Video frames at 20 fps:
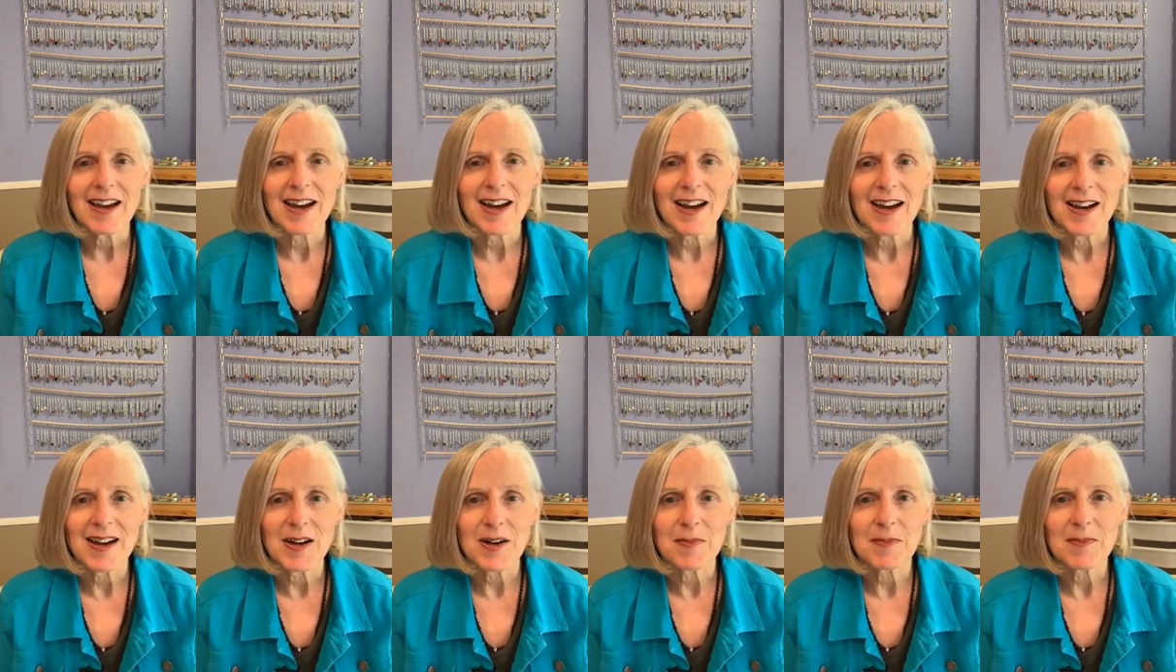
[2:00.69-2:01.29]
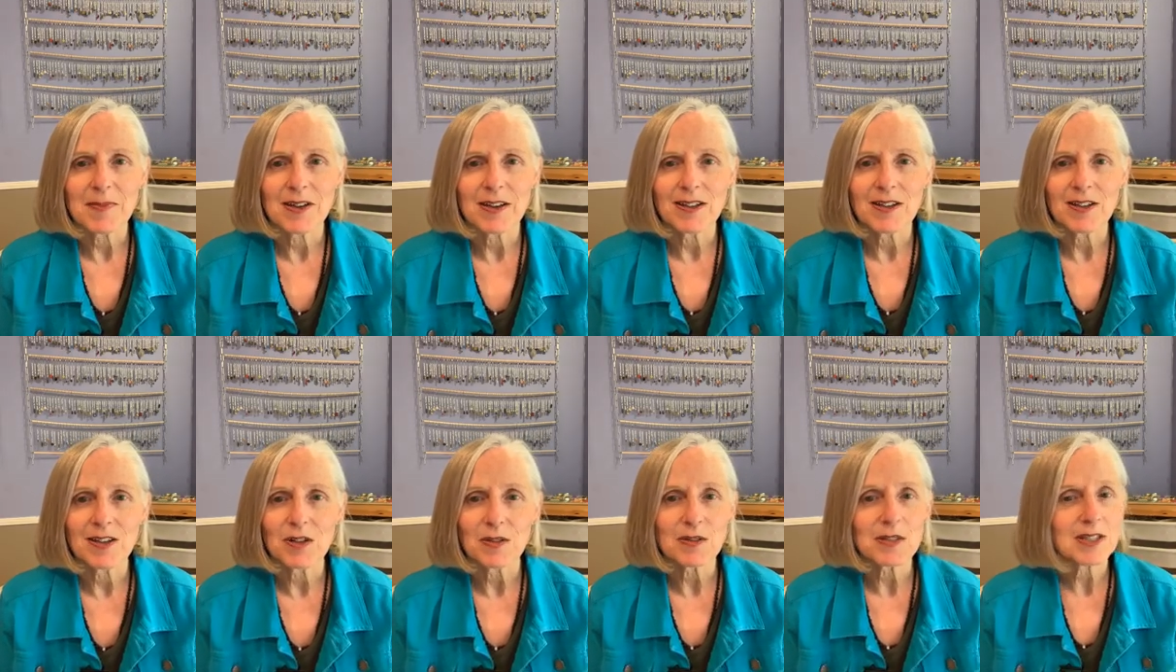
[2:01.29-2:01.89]

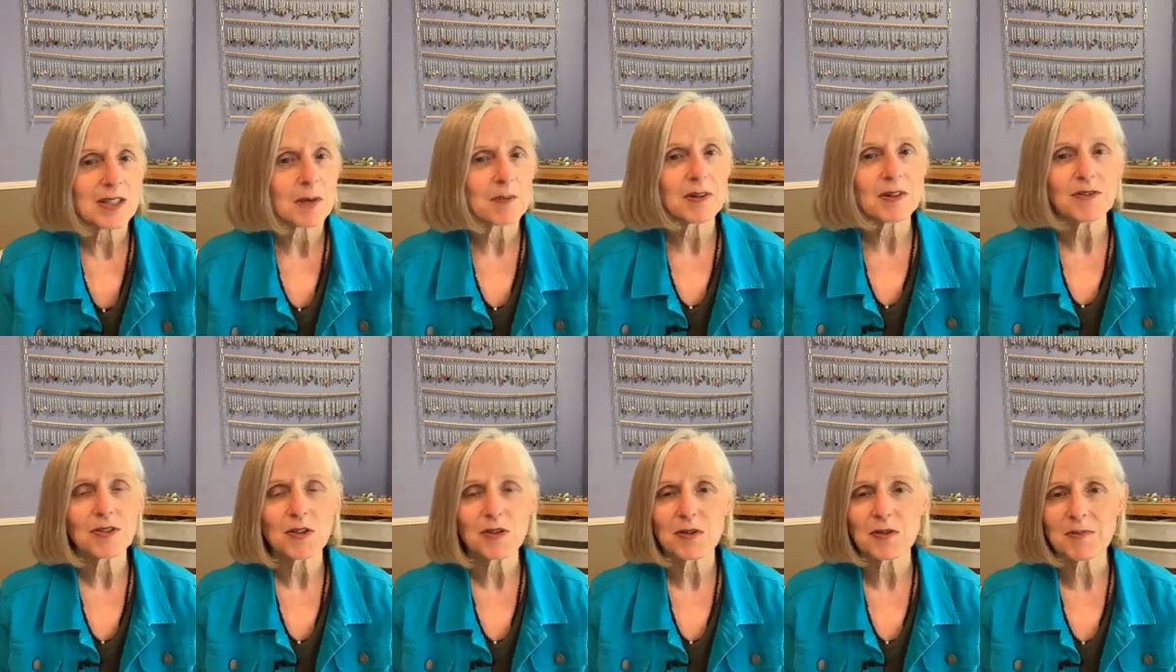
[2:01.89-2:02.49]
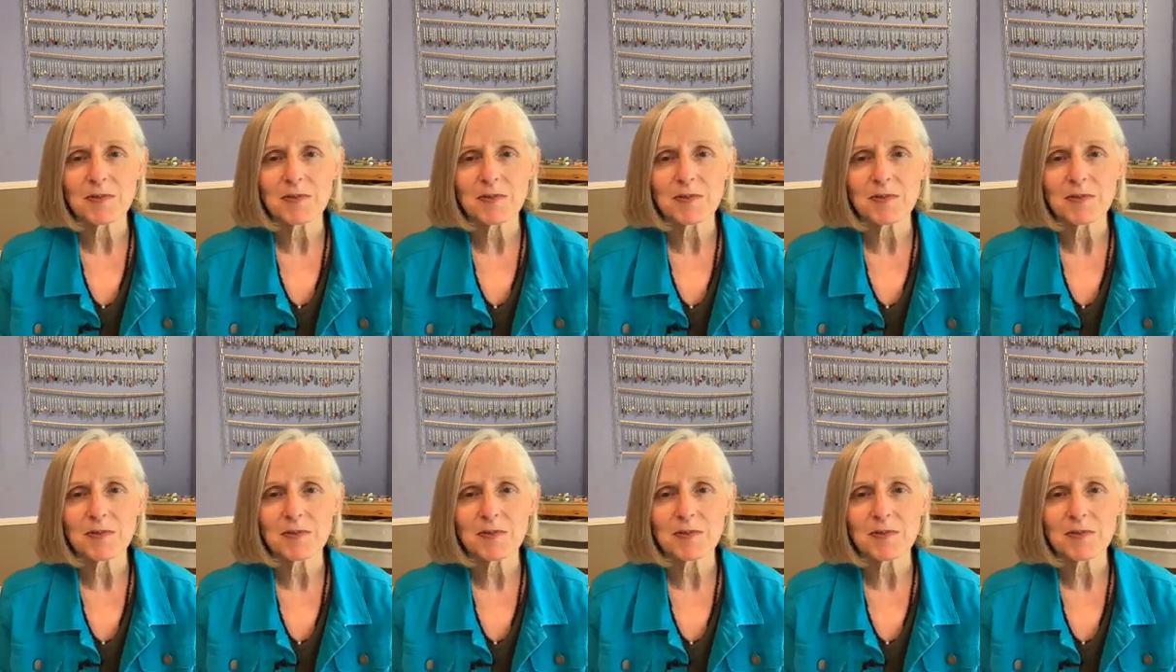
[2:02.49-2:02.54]
some of you